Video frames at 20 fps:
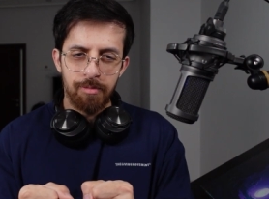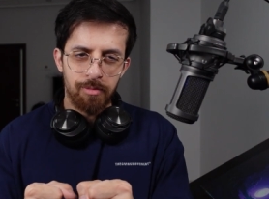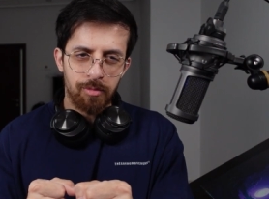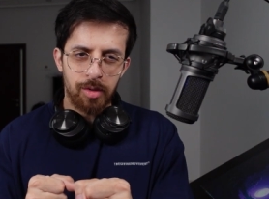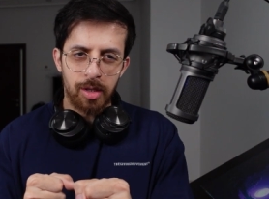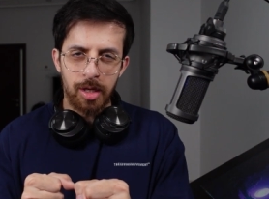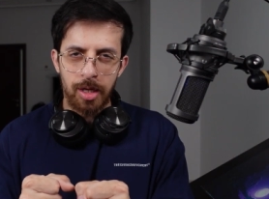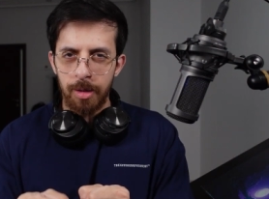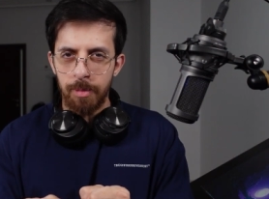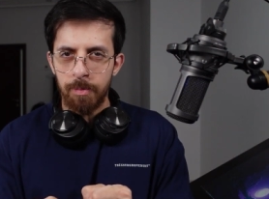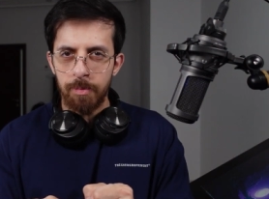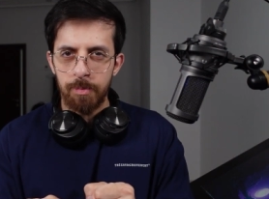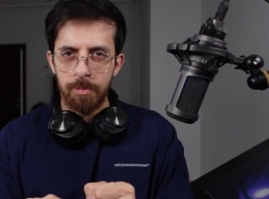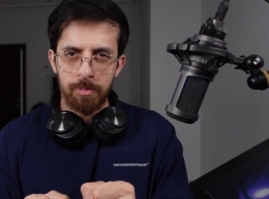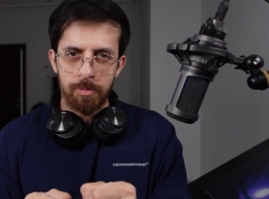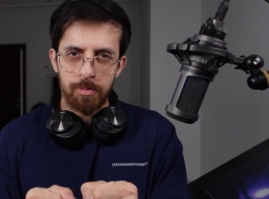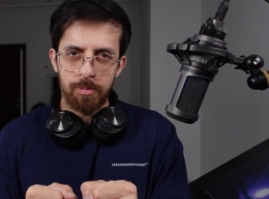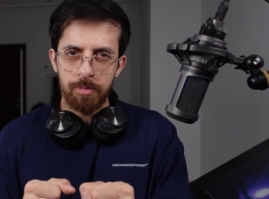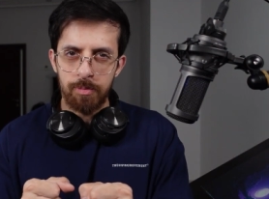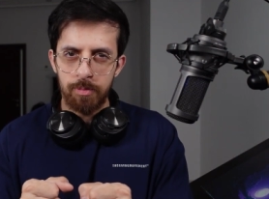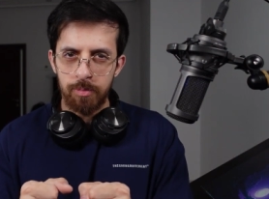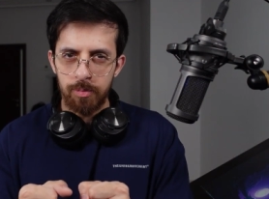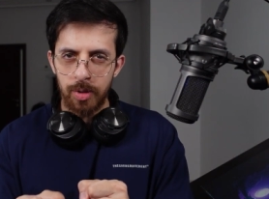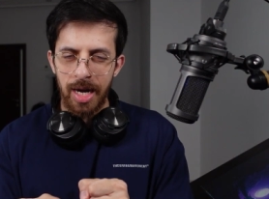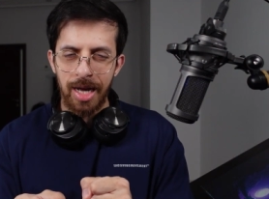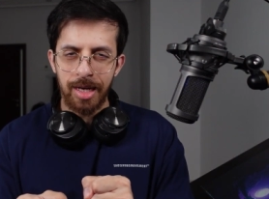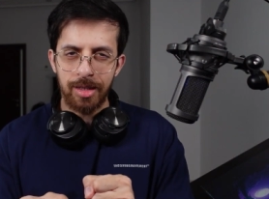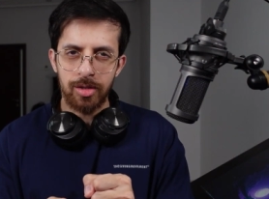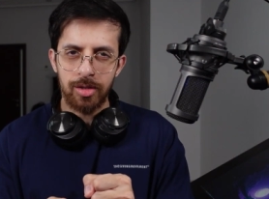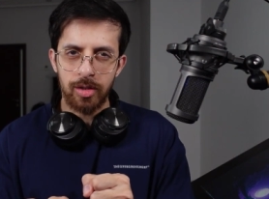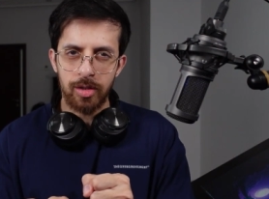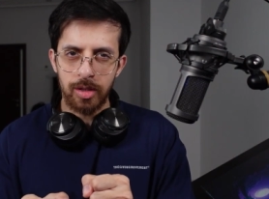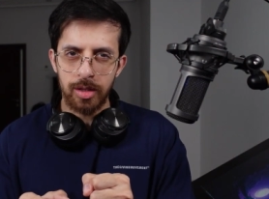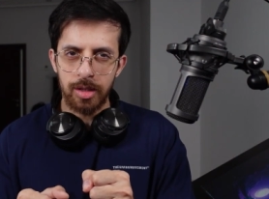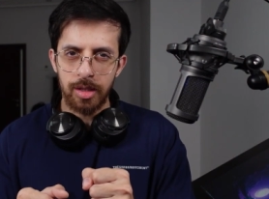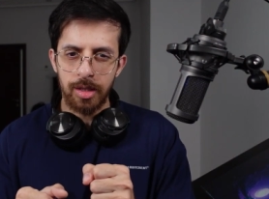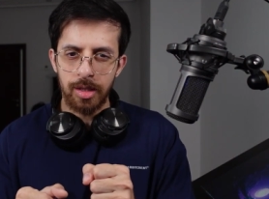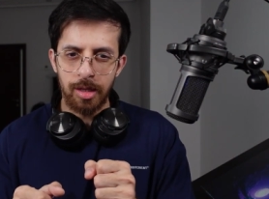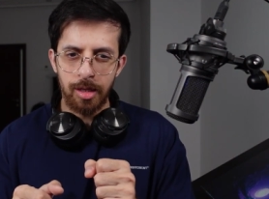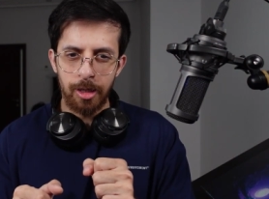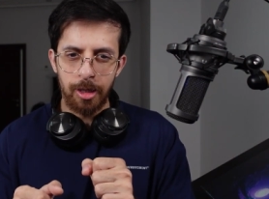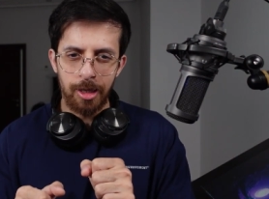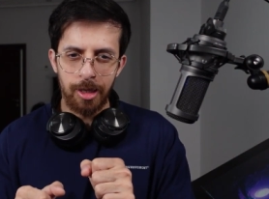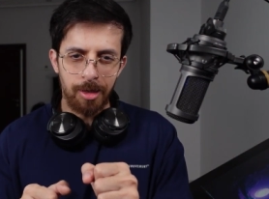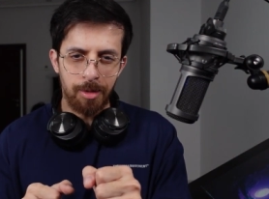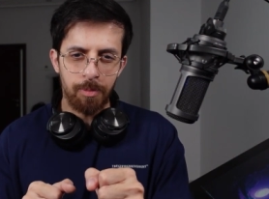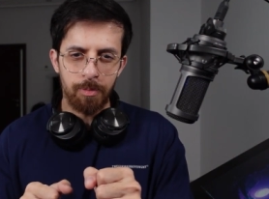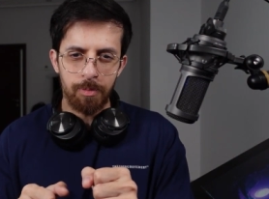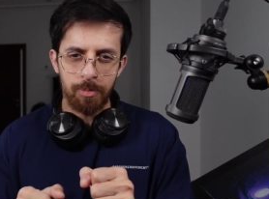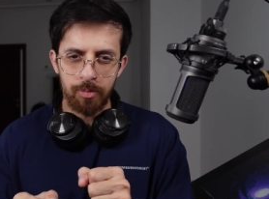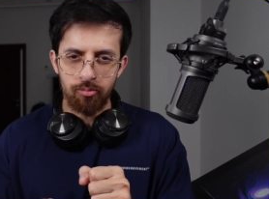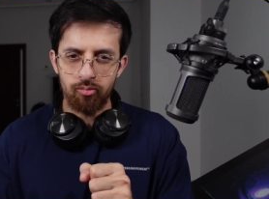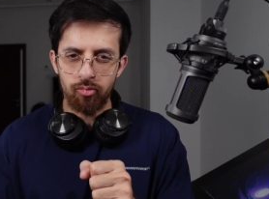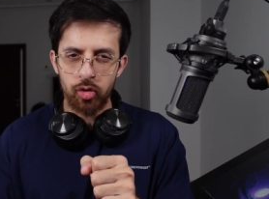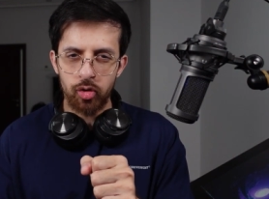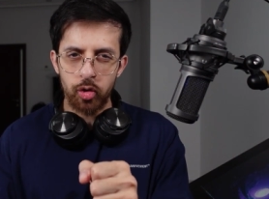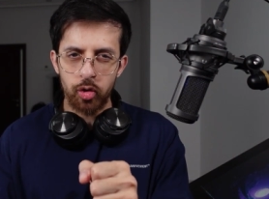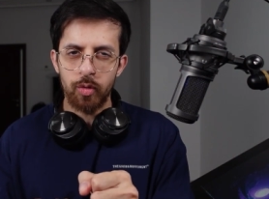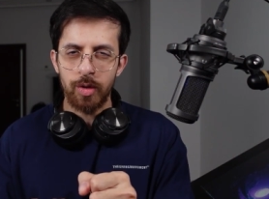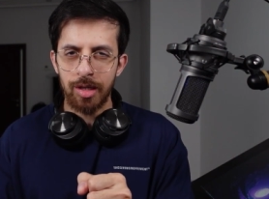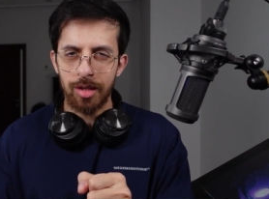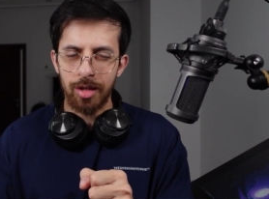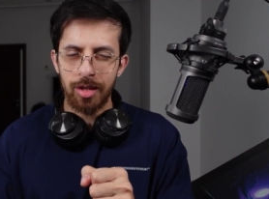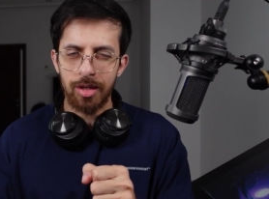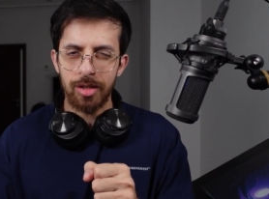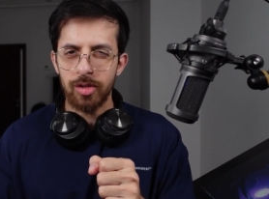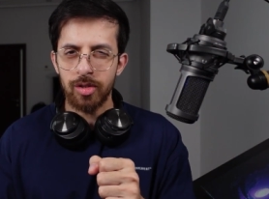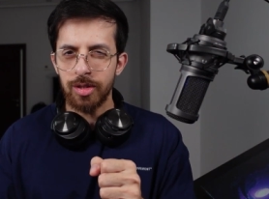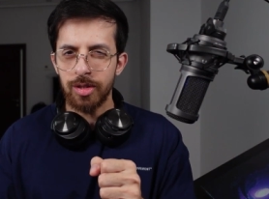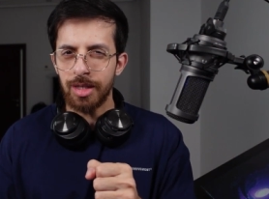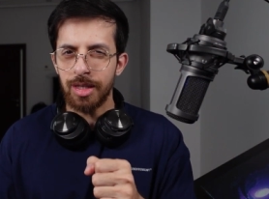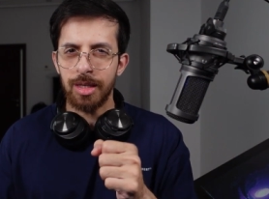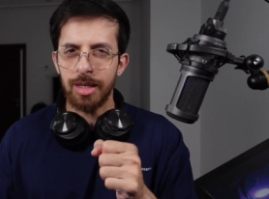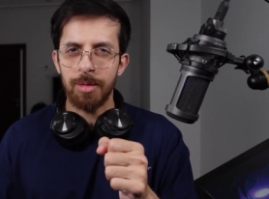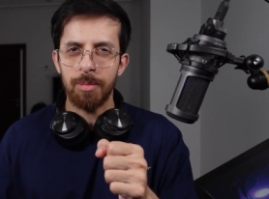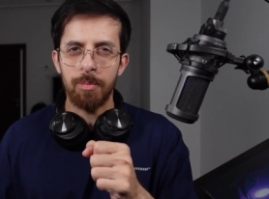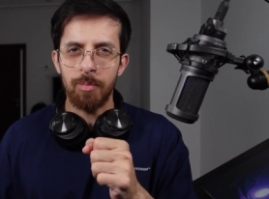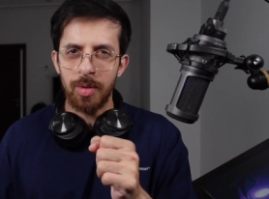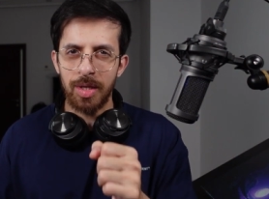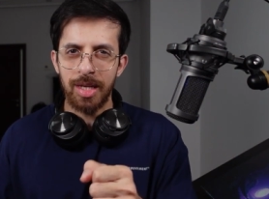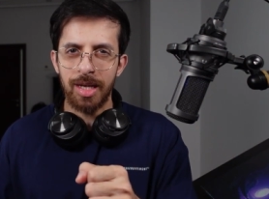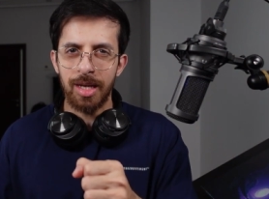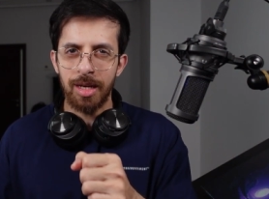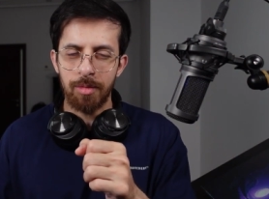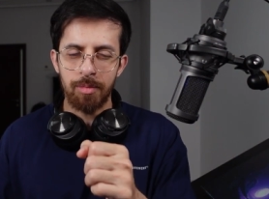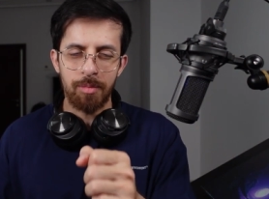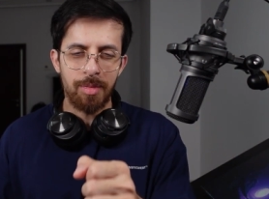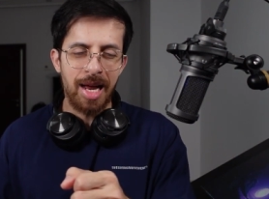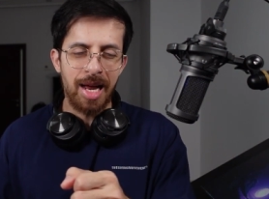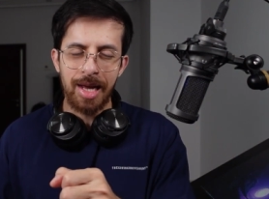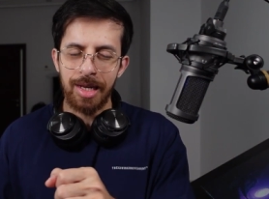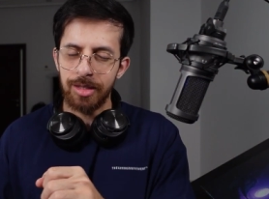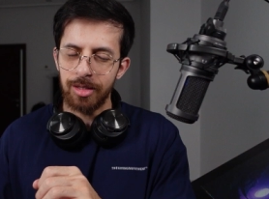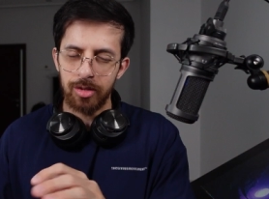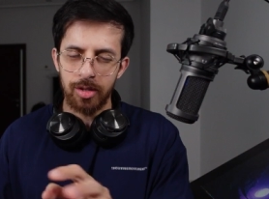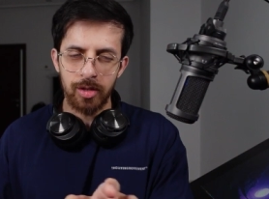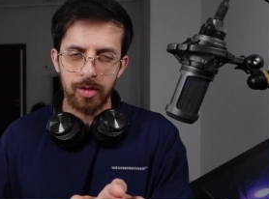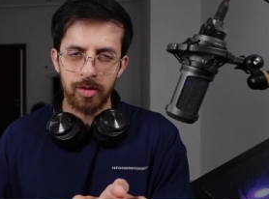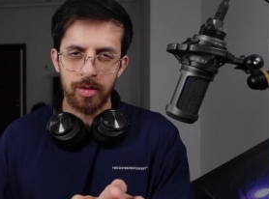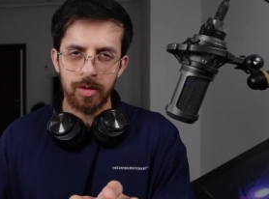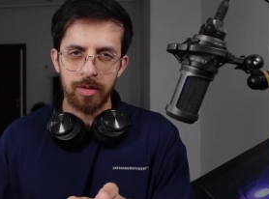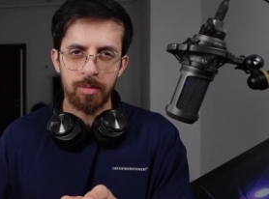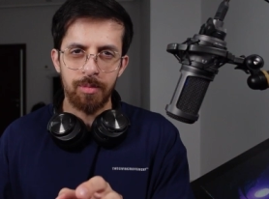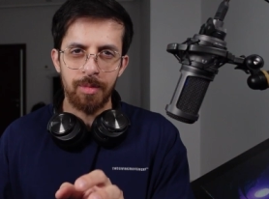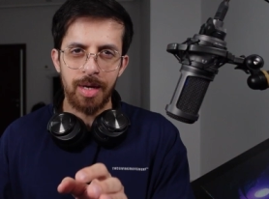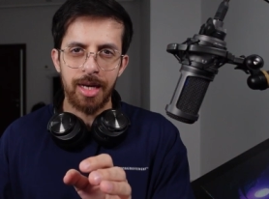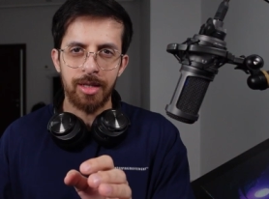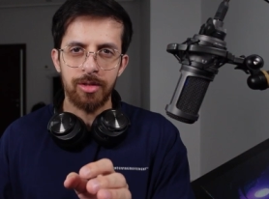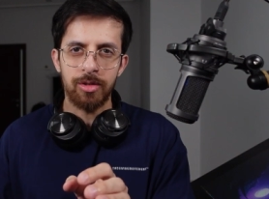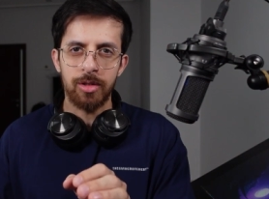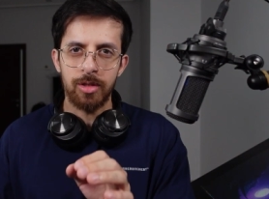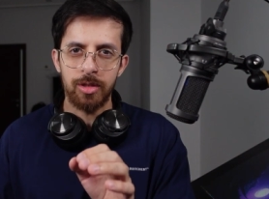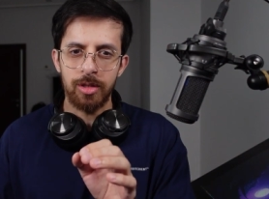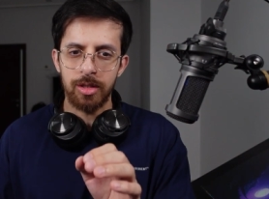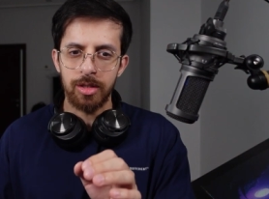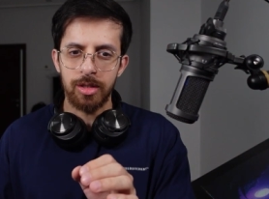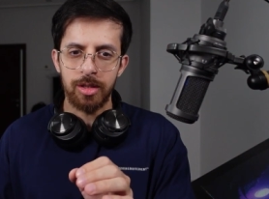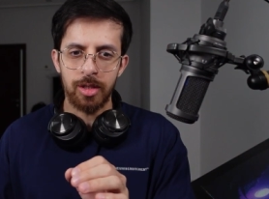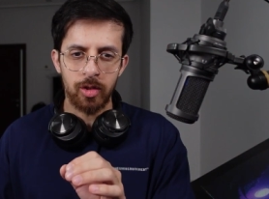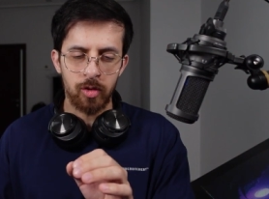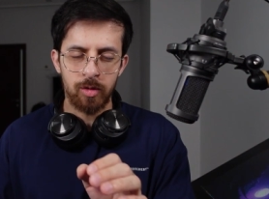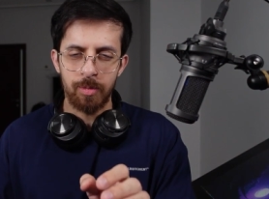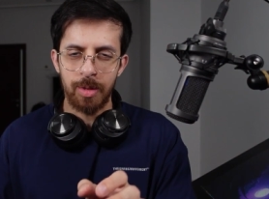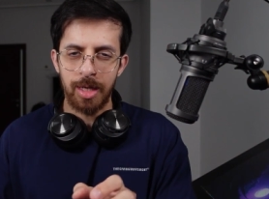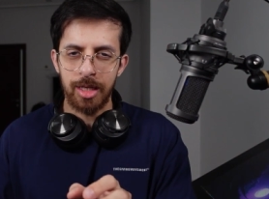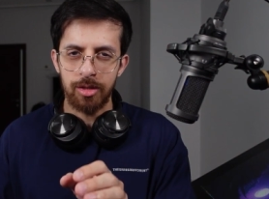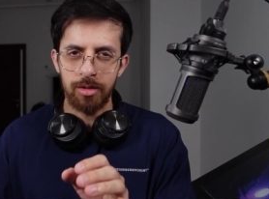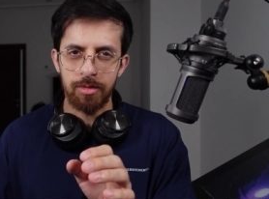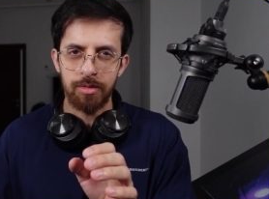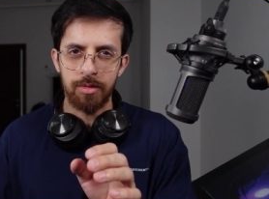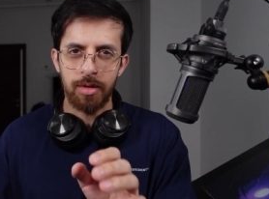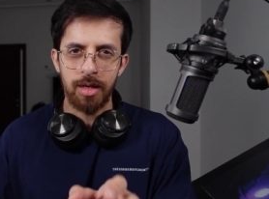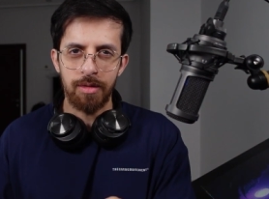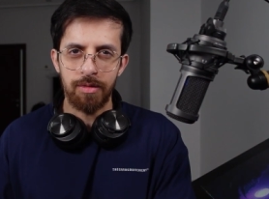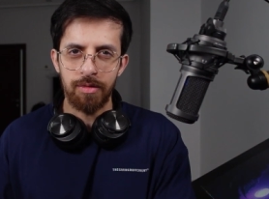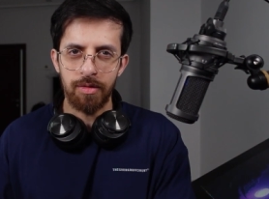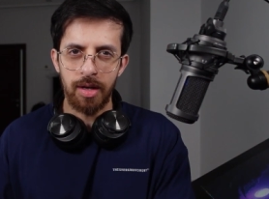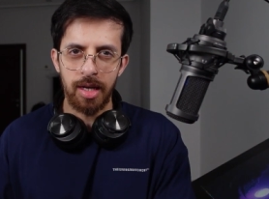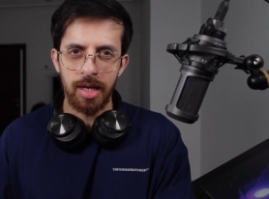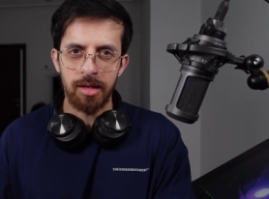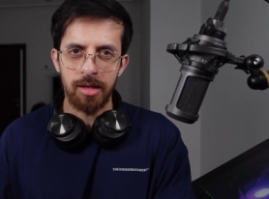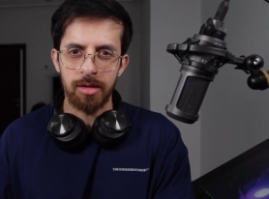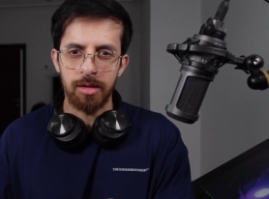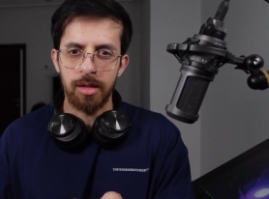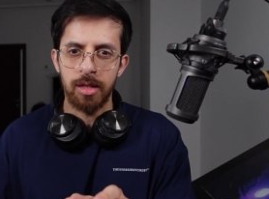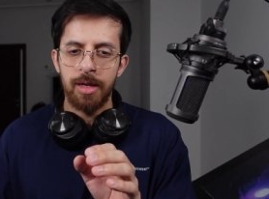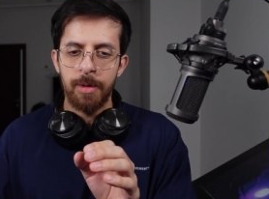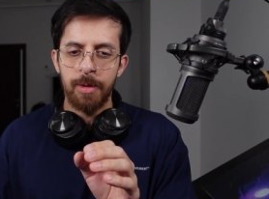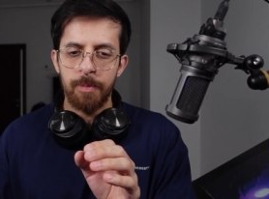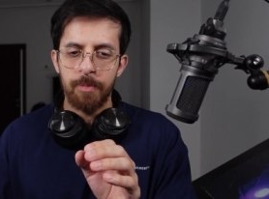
keep practicing, keep doing this, keep being bad. It doesn't matter. It doesn't matter if I fail.